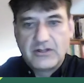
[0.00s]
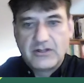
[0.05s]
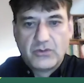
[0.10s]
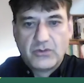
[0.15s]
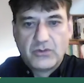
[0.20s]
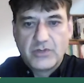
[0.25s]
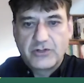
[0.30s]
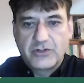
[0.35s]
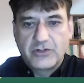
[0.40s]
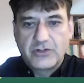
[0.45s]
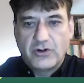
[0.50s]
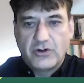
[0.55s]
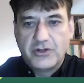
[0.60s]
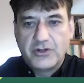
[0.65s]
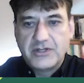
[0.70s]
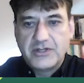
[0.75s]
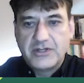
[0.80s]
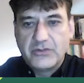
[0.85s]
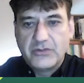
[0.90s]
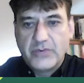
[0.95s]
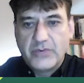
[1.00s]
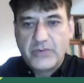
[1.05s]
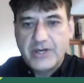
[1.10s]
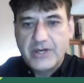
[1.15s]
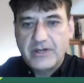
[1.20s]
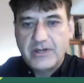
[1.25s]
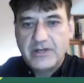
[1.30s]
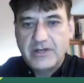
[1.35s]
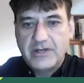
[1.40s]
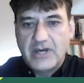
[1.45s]
lower corner,
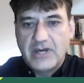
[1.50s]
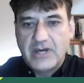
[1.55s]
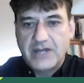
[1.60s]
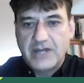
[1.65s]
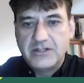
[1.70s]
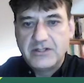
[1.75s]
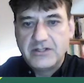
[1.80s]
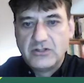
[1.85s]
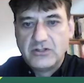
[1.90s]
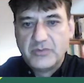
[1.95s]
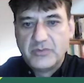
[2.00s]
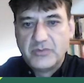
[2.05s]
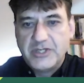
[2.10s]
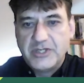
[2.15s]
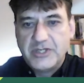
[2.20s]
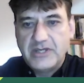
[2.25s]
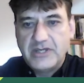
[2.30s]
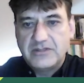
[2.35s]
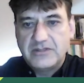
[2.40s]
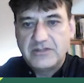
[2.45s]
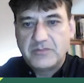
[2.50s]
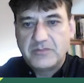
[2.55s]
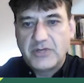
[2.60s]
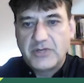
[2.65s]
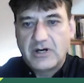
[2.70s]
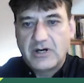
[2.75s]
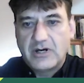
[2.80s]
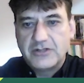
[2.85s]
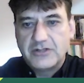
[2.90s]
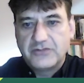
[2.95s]
where an unilluminated
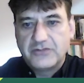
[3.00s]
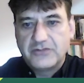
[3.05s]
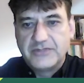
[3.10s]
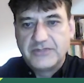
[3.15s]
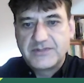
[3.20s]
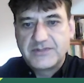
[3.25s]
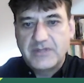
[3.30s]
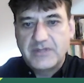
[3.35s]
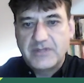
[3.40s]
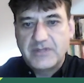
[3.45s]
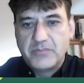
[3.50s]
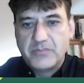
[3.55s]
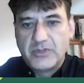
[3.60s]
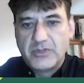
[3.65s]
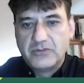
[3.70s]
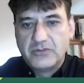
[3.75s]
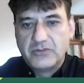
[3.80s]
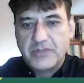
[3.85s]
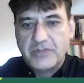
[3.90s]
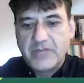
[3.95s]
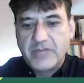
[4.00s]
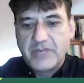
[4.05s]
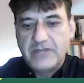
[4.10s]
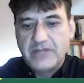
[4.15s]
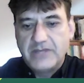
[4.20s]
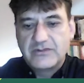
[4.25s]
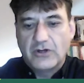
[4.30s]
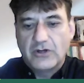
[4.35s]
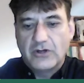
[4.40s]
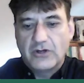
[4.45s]
part of the sample
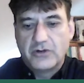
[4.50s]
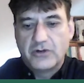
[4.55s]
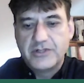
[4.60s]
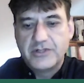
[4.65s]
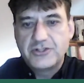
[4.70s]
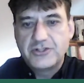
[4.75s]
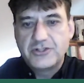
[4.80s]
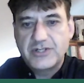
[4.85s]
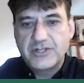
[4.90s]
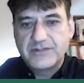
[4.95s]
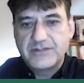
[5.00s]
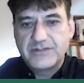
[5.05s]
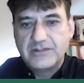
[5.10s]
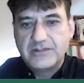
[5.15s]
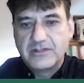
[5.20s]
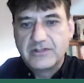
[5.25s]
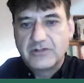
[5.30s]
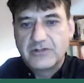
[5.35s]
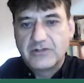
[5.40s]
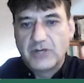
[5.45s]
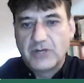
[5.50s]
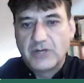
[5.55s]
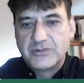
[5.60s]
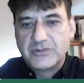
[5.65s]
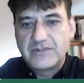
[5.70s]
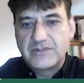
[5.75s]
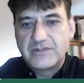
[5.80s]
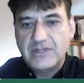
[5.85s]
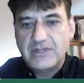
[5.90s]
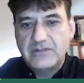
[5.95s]
remains orange as in the ground
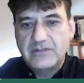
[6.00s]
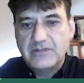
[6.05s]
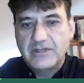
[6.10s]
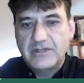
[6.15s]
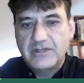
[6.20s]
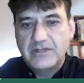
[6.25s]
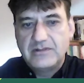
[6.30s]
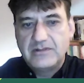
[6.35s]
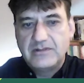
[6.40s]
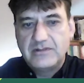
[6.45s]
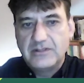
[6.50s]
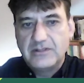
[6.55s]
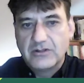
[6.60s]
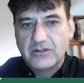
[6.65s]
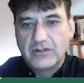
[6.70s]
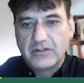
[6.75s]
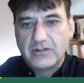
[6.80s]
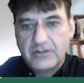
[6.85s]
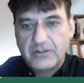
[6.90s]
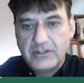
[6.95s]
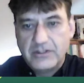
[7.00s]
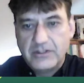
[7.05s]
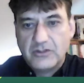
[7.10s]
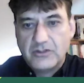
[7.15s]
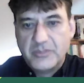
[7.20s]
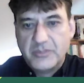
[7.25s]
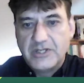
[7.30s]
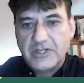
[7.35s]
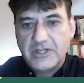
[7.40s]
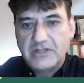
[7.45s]
state, and the
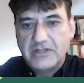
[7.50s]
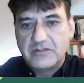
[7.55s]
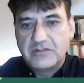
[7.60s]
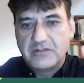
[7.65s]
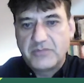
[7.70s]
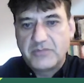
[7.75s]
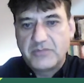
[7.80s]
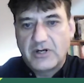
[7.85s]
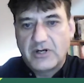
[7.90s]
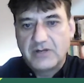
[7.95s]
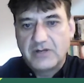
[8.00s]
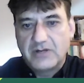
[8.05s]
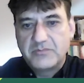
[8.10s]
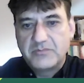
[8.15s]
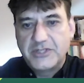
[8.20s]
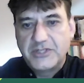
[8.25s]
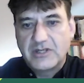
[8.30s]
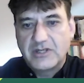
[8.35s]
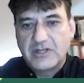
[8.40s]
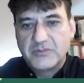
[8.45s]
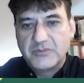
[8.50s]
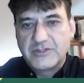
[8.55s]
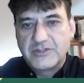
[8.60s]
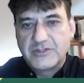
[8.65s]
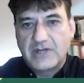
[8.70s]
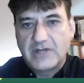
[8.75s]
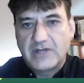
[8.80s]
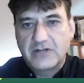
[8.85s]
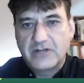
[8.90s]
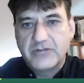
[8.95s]
illuminated part becomes
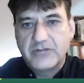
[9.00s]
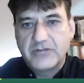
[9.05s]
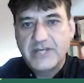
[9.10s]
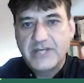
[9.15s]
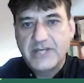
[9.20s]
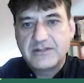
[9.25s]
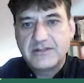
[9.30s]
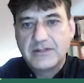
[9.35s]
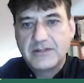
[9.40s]
red.